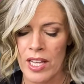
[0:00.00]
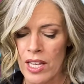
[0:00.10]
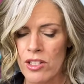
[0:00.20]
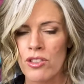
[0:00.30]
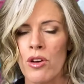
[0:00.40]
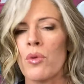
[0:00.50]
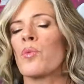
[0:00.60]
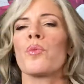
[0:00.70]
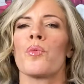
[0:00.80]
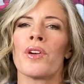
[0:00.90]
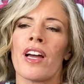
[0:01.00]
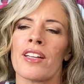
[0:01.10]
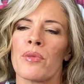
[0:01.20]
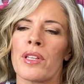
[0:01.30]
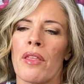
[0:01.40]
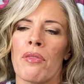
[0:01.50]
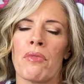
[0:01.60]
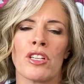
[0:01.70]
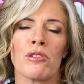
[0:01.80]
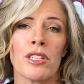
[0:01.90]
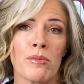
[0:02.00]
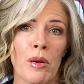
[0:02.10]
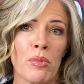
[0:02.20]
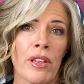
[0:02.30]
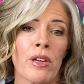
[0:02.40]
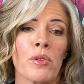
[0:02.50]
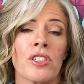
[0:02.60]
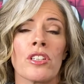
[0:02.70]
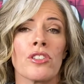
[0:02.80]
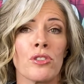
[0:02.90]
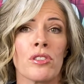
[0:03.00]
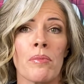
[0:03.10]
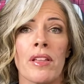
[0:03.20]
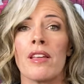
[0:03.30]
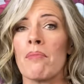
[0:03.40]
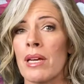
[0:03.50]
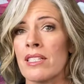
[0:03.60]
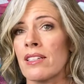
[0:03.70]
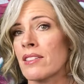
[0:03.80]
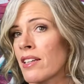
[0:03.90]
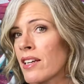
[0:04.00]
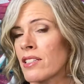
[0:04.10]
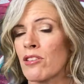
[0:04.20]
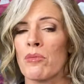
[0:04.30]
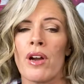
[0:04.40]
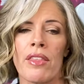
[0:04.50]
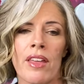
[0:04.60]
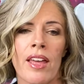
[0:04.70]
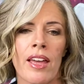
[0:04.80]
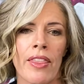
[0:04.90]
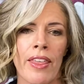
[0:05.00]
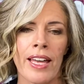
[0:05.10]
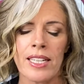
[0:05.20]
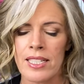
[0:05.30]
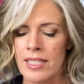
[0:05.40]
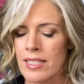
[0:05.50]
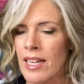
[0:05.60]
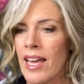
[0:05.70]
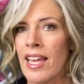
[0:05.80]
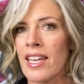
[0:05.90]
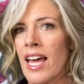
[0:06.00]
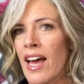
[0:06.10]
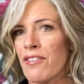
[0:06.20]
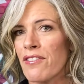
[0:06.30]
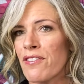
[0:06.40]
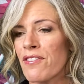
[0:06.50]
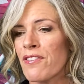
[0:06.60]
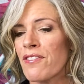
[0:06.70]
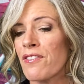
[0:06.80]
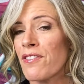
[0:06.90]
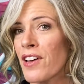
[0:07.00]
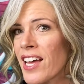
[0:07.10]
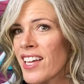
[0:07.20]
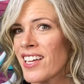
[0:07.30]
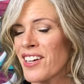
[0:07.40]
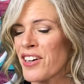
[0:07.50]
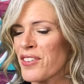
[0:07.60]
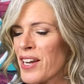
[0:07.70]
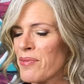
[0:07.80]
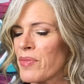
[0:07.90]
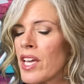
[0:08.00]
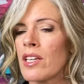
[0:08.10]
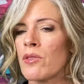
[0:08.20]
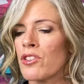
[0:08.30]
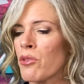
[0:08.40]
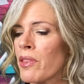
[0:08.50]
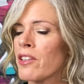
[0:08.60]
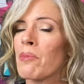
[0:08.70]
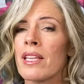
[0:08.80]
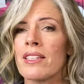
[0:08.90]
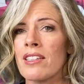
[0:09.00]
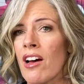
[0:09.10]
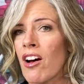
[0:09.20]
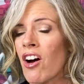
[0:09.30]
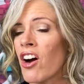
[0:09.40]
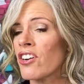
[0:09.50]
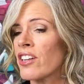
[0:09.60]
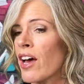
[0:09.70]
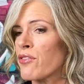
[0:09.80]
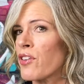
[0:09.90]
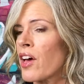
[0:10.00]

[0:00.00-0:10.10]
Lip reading: So we're not going to really think too much about breathing. We're just going to do something that makes us connect to our breath. And that is an F. All right. So let's make this a hard F.